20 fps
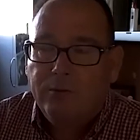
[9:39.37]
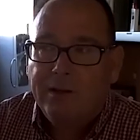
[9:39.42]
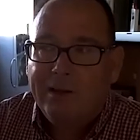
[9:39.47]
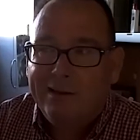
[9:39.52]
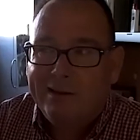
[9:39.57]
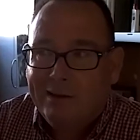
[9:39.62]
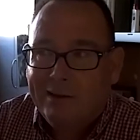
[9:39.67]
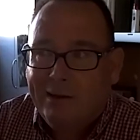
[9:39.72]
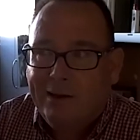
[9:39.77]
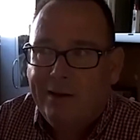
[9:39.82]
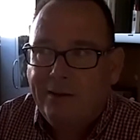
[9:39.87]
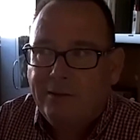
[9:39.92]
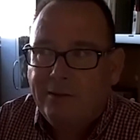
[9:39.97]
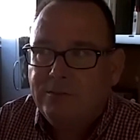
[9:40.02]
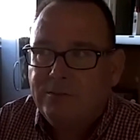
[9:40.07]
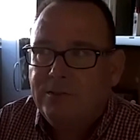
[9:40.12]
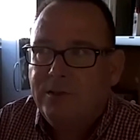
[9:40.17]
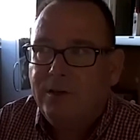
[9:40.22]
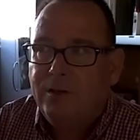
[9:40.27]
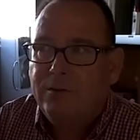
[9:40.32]
We're like, all right,
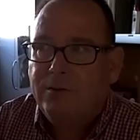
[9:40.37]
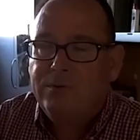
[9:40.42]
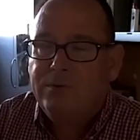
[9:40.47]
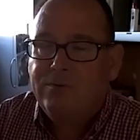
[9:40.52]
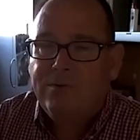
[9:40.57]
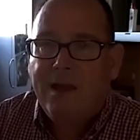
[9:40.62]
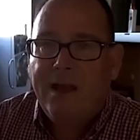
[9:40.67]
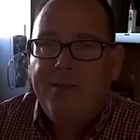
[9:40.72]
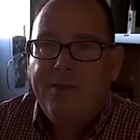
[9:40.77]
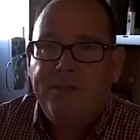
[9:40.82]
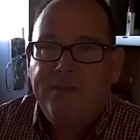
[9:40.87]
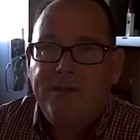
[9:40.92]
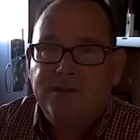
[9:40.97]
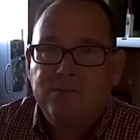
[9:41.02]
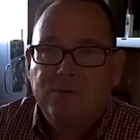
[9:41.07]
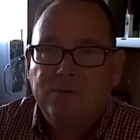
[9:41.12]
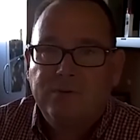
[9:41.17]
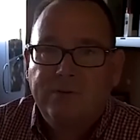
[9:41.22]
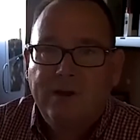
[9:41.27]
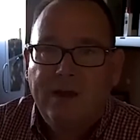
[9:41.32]
we've got
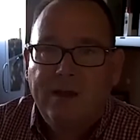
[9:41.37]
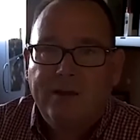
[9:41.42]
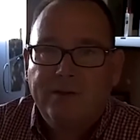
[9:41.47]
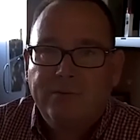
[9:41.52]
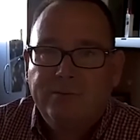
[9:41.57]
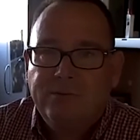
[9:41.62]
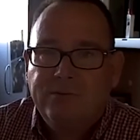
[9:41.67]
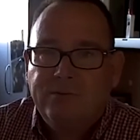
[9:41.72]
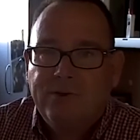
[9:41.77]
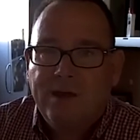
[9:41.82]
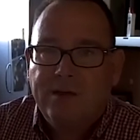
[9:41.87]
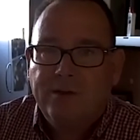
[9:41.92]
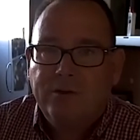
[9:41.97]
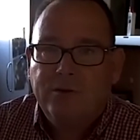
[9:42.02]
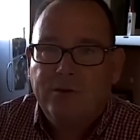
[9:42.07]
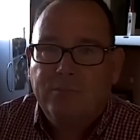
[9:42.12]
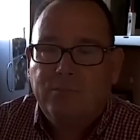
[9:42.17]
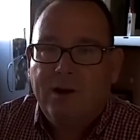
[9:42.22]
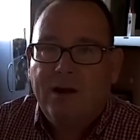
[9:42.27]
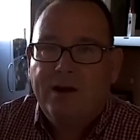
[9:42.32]
this. We've got a
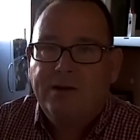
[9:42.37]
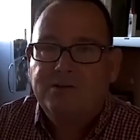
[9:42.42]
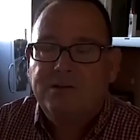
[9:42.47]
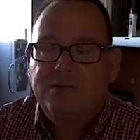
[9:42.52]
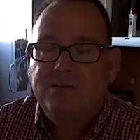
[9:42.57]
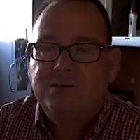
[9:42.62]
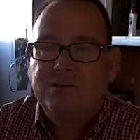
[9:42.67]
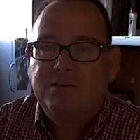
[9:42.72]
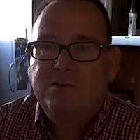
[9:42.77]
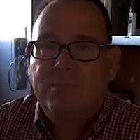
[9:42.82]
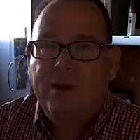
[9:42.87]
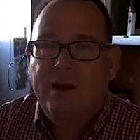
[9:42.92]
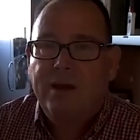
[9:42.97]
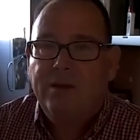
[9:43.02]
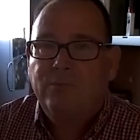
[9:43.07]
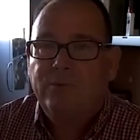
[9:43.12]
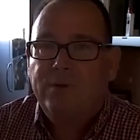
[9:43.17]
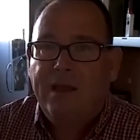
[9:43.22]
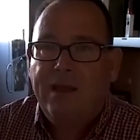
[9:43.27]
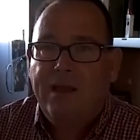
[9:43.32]
good process in
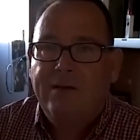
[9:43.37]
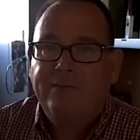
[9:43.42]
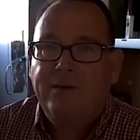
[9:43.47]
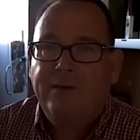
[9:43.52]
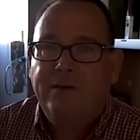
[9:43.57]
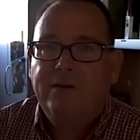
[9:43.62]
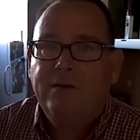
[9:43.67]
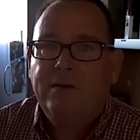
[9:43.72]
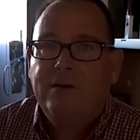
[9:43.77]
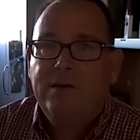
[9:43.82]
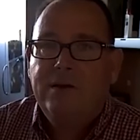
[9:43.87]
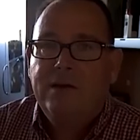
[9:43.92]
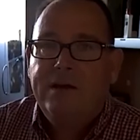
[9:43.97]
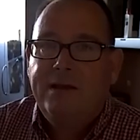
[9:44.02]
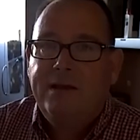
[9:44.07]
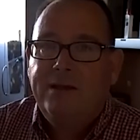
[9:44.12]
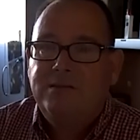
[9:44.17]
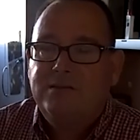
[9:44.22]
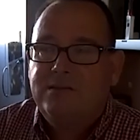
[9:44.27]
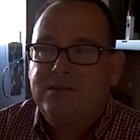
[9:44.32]
mind. We have a
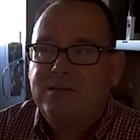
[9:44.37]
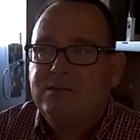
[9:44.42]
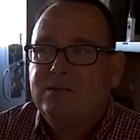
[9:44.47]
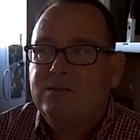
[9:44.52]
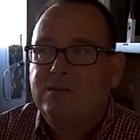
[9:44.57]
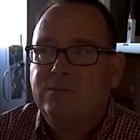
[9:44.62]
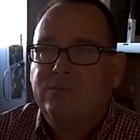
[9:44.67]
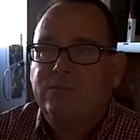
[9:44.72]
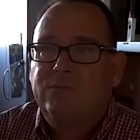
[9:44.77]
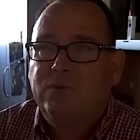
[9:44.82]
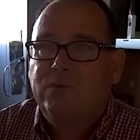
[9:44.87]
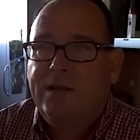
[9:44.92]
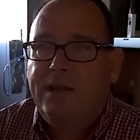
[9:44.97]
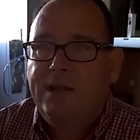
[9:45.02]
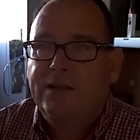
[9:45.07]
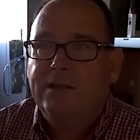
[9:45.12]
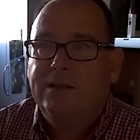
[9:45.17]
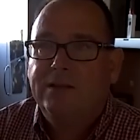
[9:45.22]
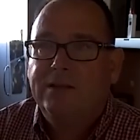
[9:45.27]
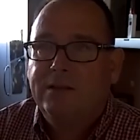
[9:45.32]
system for
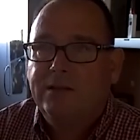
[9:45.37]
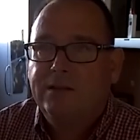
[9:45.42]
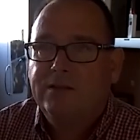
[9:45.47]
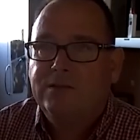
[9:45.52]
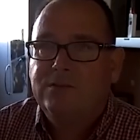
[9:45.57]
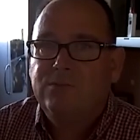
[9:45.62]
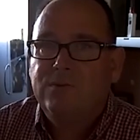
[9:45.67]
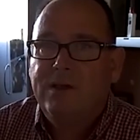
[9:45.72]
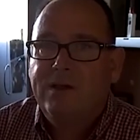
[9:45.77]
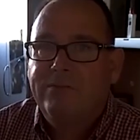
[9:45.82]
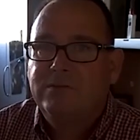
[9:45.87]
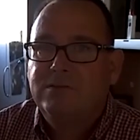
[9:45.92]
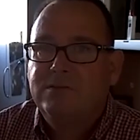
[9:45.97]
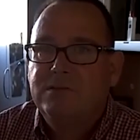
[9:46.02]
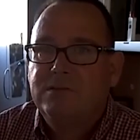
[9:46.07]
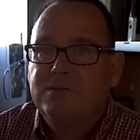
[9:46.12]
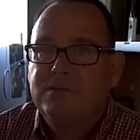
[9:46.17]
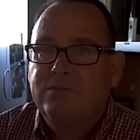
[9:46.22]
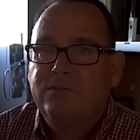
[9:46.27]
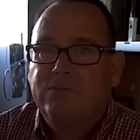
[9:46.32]
handling this. We have a
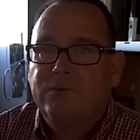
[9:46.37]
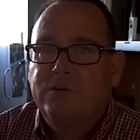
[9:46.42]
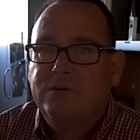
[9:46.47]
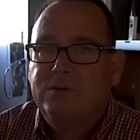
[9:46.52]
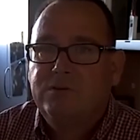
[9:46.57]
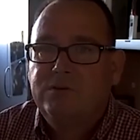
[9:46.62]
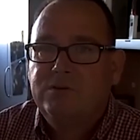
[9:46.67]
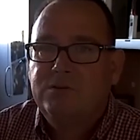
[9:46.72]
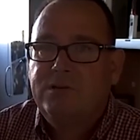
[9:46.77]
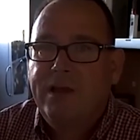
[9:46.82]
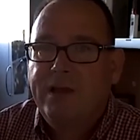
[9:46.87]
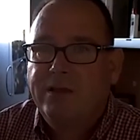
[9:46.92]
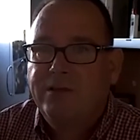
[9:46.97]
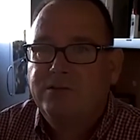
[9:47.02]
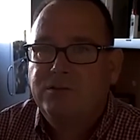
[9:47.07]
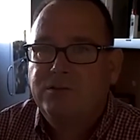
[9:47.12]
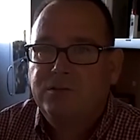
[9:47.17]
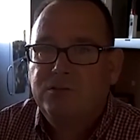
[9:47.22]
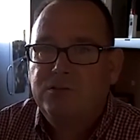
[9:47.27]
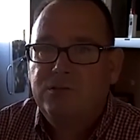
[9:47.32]
system for
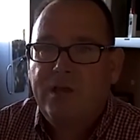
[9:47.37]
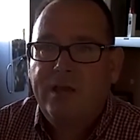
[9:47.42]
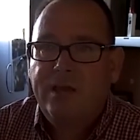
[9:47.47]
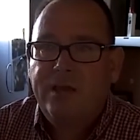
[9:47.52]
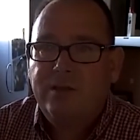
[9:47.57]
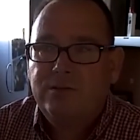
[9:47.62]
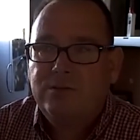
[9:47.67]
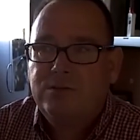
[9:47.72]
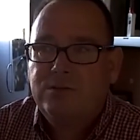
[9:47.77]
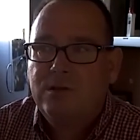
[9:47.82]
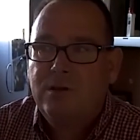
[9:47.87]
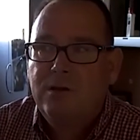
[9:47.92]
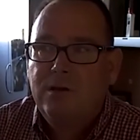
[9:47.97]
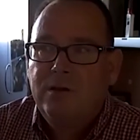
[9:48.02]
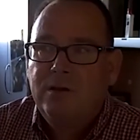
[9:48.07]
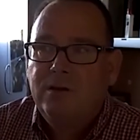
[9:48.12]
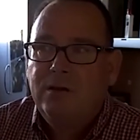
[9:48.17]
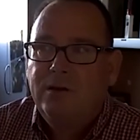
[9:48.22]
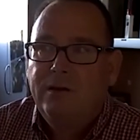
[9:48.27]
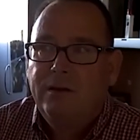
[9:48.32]
challenging change,
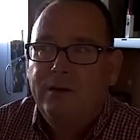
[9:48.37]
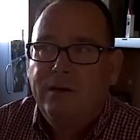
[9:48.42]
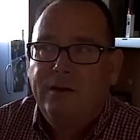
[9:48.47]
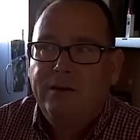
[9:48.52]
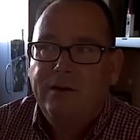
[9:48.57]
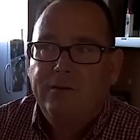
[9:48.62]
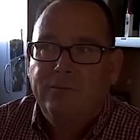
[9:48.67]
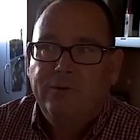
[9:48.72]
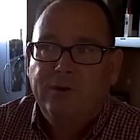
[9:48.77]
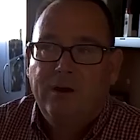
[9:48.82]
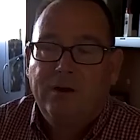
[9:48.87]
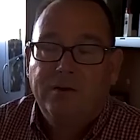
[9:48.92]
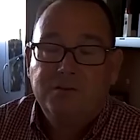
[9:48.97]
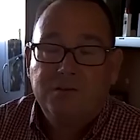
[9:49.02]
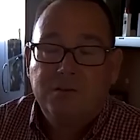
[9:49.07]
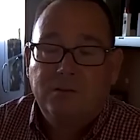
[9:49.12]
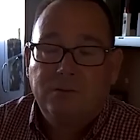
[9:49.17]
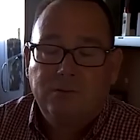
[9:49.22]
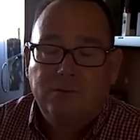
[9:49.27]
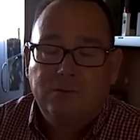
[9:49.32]
and we
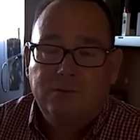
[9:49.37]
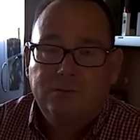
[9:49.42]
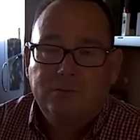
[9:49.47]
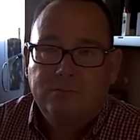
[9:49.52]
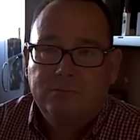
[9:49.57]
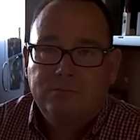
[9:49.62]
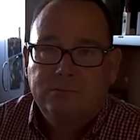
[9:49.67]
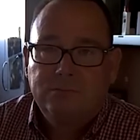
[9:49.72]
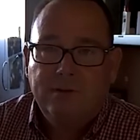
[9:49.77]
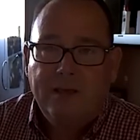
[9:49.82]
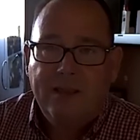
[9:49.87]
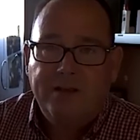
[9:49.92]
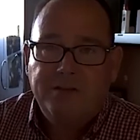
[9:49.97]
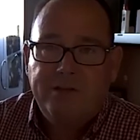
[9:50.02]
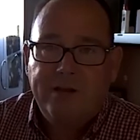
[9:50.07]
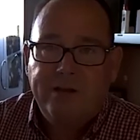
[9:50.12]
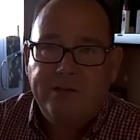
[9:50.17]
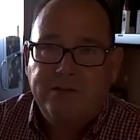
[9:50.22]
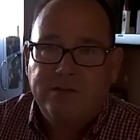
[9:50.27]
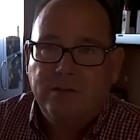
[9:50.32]
also had
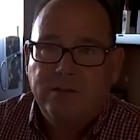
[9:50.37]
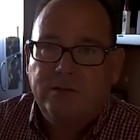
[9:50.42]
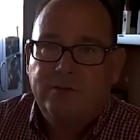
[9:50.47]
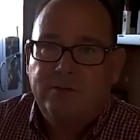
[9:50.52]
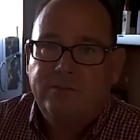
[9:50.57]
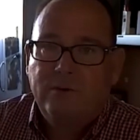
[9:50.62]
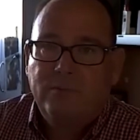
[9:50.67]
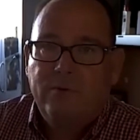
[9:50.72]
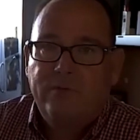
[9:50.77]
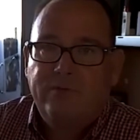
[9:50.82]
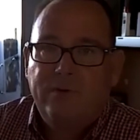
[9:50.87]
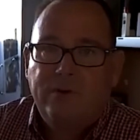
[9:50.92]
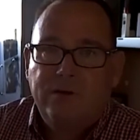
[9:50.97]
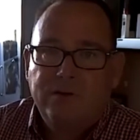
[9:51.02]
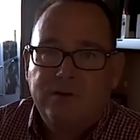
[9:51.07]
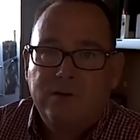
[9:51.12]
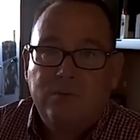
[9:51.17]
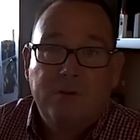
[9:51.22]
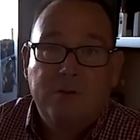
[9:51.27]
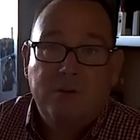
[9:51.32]
a chance to learn from
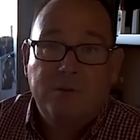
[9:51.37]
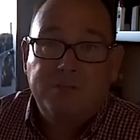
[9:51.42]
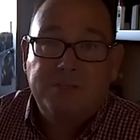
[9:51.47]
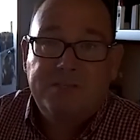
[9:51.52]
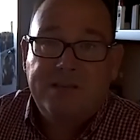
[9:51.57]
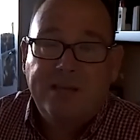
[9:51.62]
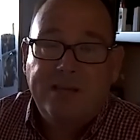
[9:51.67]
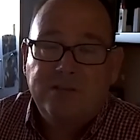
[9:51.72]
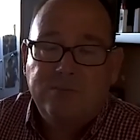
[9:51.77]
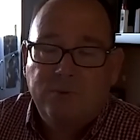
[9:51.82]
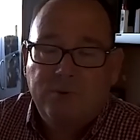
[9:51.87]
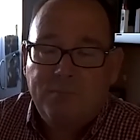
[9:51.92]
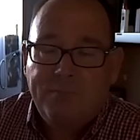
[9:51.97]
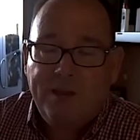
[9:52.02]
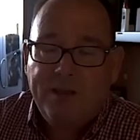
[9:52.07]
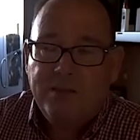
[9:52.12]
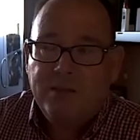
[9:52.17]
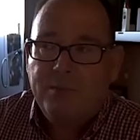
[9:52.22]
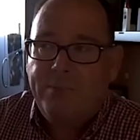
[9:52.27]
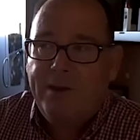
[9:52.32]
some of the mistakes we
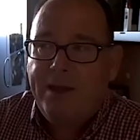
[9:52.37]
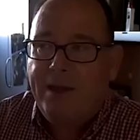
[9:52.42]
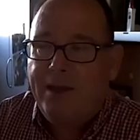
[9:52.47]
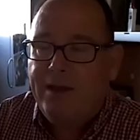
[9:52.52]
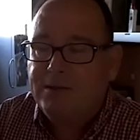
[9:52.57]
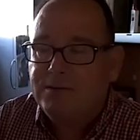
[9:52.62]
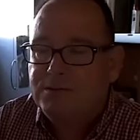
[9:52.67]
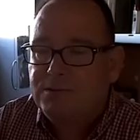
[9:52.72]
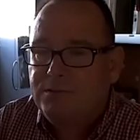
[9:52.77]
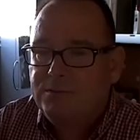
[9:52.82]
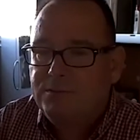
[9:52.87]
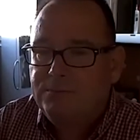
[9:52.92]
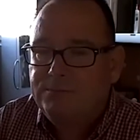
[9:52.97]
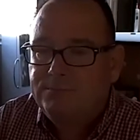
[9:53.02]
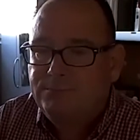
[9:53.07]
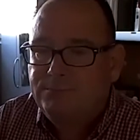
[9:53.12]
made in the past.